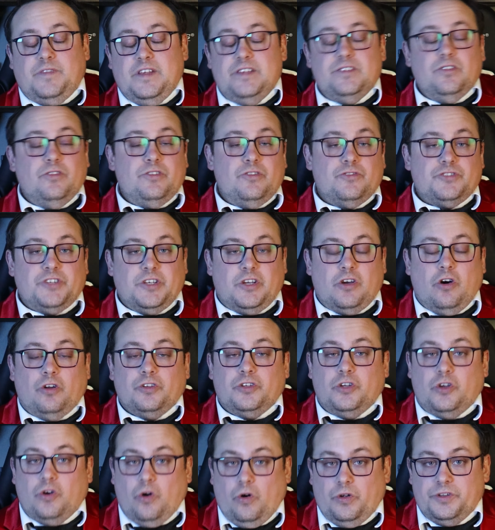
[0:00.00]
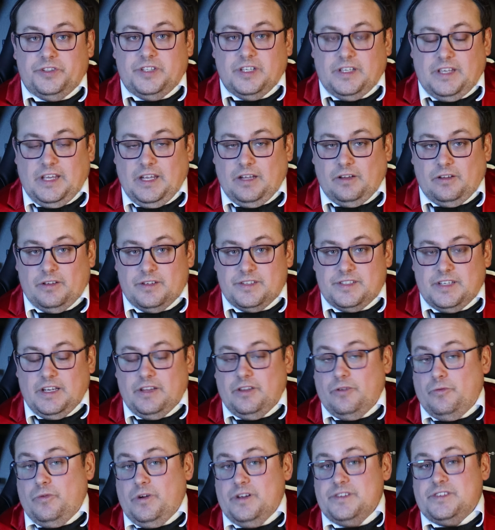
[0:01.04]
These are usually called gold tequilas and
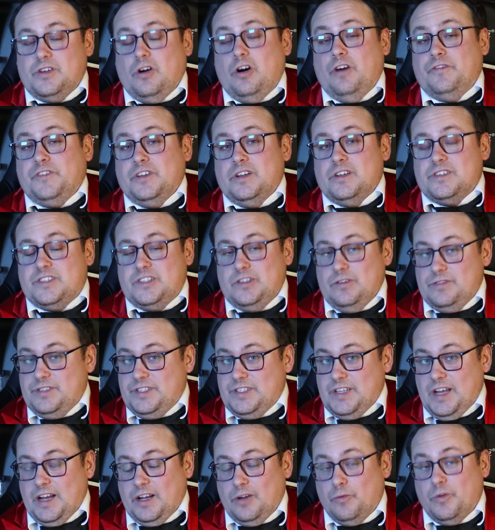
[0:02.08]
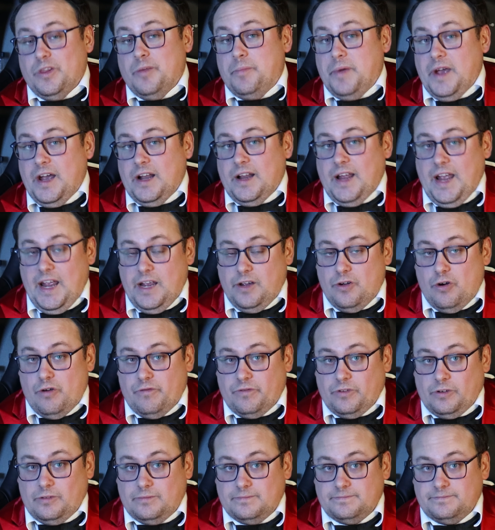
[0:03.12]
the ones often associated with a bad hangover.